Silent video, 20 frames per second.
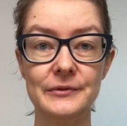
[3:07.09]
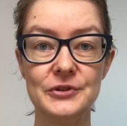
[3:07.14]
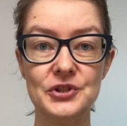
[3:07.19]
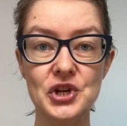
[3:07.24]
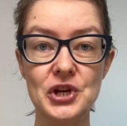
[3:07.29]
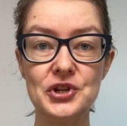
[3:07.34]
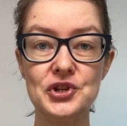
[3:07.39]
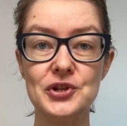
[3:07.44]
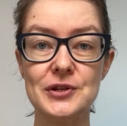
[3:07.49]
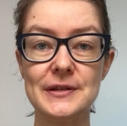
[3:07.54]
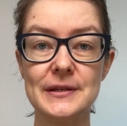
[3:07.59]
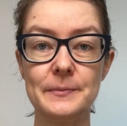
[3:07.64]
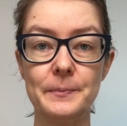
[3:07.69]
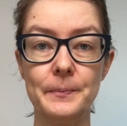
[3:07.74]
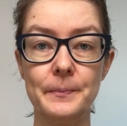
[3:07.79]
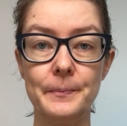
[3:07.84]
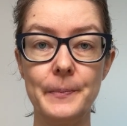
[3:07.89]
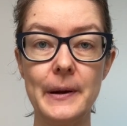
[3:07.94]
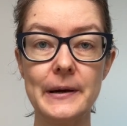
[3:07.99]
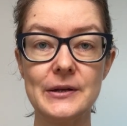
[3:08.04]
Change the
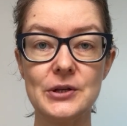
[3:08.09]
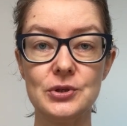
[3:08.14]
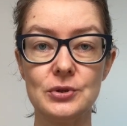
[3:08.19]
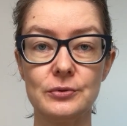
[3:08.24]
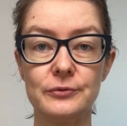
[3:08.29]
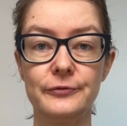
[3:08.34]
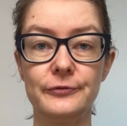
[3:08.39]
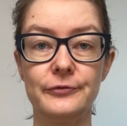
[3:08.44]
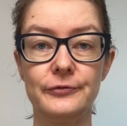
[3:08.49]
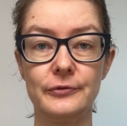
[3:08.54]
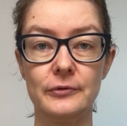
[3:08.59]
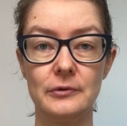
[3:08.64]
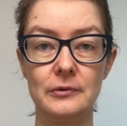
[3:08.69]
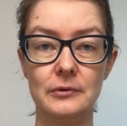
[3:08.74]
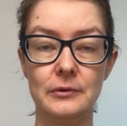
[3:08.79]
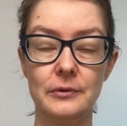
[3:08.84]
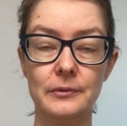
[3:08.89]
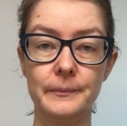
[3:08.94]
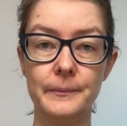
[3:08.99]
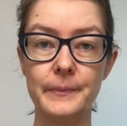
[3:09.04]
parts of
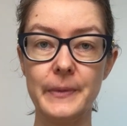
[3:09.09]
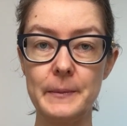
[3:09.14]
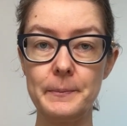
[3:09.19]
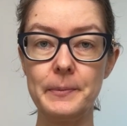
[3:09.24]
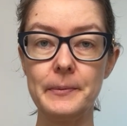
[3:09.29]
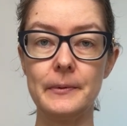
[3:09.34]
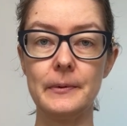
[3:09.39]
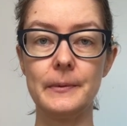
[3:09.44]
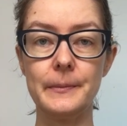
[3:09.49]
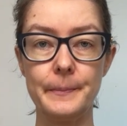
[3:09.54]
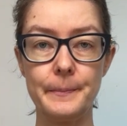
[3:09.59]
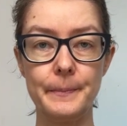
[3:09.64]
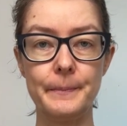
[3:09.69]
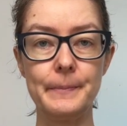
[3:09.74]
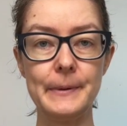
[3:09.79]
the